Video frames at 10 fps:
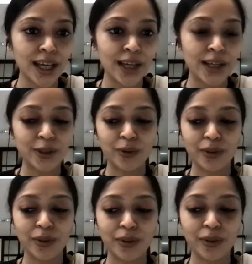So
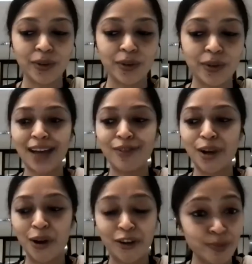of course they have a
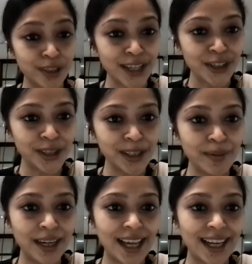lot of potential, but
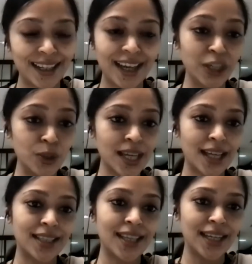like you said,
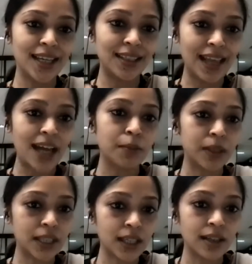they need that
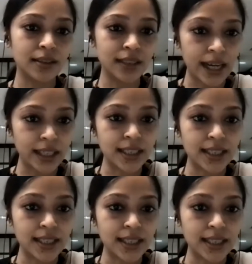particular
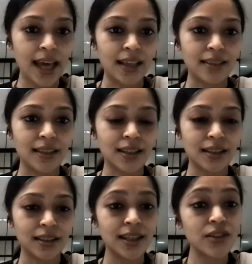guidance and that
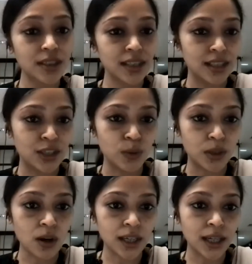literacy that you were
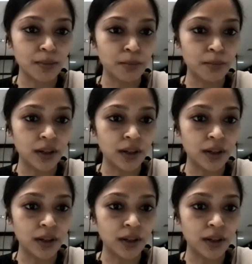talking about.